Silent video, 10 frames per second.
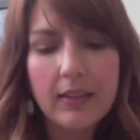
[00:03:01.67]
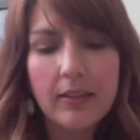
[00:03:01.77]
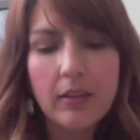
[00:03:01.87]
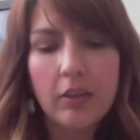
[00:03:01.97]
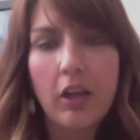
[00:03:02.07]

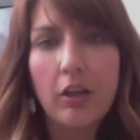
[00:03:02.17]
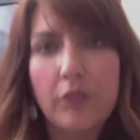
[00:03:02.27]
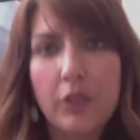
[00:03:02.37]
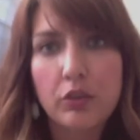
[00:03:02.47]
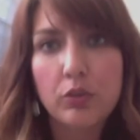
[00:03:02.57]
a lot of
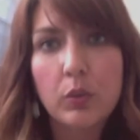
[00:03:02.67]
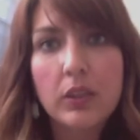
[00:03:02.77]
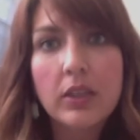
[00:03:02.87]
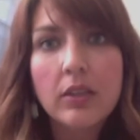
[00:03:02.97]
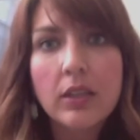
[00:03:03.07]
readers
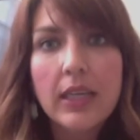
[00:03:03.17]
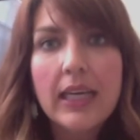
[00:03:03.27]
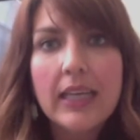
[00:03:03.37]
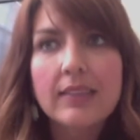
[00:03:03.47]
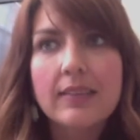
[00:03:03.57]
will.
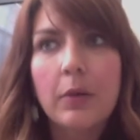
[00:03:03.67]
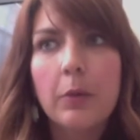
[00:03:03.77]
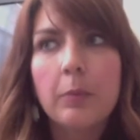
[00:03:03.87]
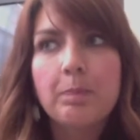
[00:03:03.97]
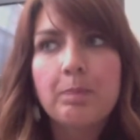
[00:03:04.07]

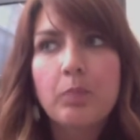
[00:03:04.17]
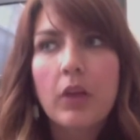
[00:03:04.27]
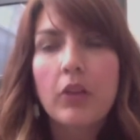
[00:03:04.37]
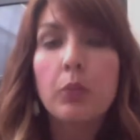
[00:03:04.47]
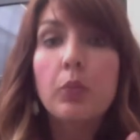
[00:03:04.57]
So
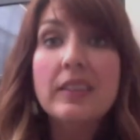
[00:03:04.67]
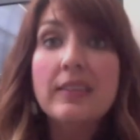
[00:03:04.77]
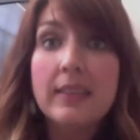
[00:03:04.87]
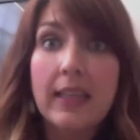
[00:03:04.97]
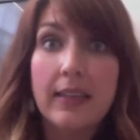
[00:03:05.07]
the
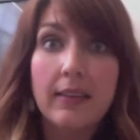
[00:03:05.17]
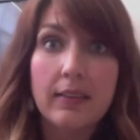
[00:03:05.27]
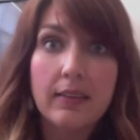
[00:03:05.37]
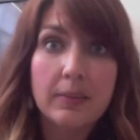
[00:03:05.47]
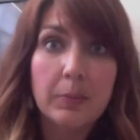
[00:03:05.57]
reason that
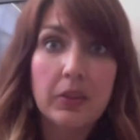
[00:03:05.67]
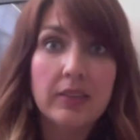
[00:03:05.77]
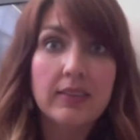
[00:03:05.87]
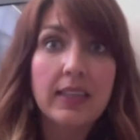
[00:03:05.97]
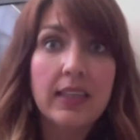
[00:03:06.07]
this book
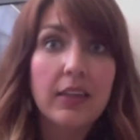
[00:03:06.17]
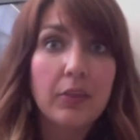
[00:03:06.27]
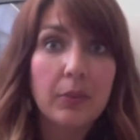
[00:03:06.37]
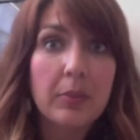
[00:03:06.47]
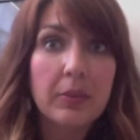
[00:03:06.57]
is getting
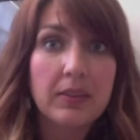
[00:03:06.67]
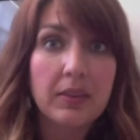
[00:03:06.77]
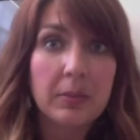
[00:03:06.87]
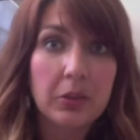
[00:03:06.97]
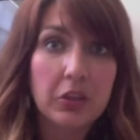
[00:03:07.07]
three books on
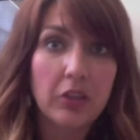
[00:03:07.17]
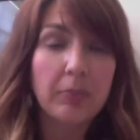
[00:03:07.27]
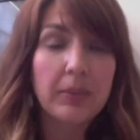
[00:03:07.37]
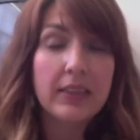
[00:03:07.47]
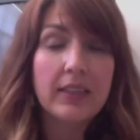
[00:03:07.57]
the bookshelf
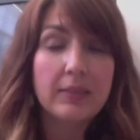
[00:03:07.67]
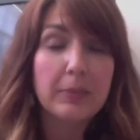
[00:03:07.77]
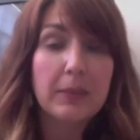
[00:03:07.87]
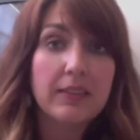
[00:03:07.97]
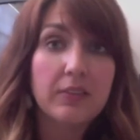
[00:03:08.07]
is
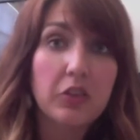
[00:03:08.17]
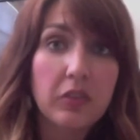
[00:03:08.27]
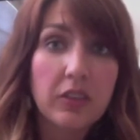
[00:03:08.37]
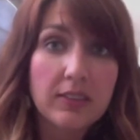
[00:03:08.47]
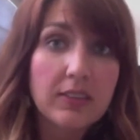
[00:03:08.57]
because, first
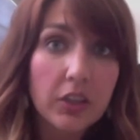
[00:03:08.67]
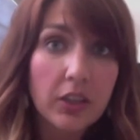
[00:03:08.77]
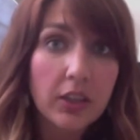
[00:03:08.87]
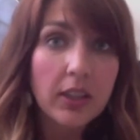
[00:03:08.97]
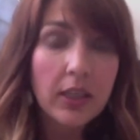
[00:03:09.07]
of all, it's
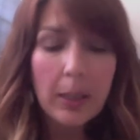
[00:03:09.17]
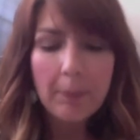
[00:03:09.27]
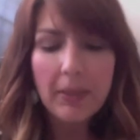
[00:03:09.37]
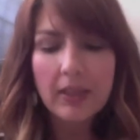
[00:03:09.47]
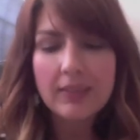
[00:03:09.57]
good,
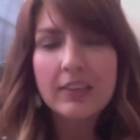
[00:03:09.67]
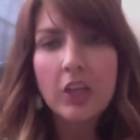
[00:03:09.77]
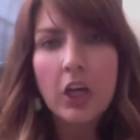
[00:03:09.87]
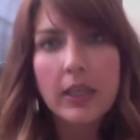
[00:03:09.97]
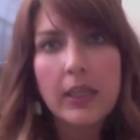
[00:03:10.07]
but it's
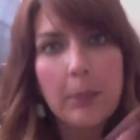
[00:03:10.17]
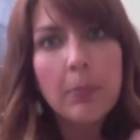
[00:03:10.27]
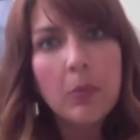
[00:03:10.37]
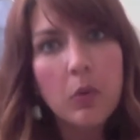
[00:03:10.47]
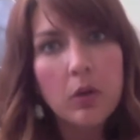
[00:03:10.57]
not getting
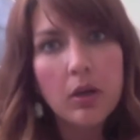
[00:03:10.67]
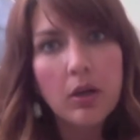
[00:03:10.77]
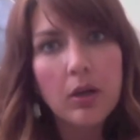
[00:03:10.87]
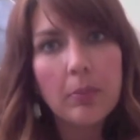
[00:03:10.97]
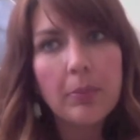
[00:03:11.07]

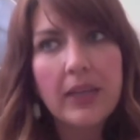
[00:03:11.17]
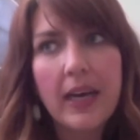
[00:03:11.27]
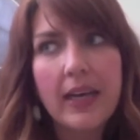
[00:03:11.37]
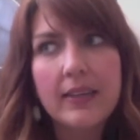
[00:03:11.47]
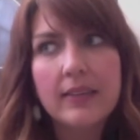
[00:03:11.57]
more
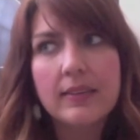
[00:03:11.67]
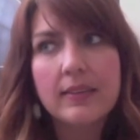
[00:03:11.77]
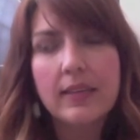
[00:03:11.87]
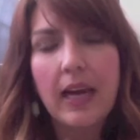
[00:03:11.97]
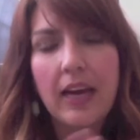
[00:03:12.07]

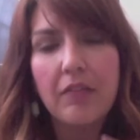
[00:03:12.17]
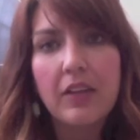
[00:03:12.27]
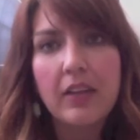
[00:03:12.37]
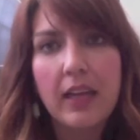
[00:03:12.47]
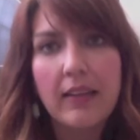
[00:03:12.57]
because I
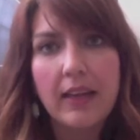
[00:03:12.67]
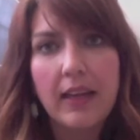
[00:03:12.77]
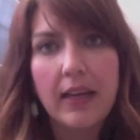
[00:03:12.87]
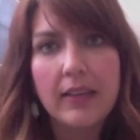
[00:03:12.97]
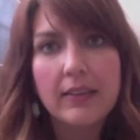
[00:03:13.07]
feel like
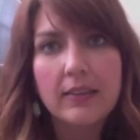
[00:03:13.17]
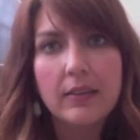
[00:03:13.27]
that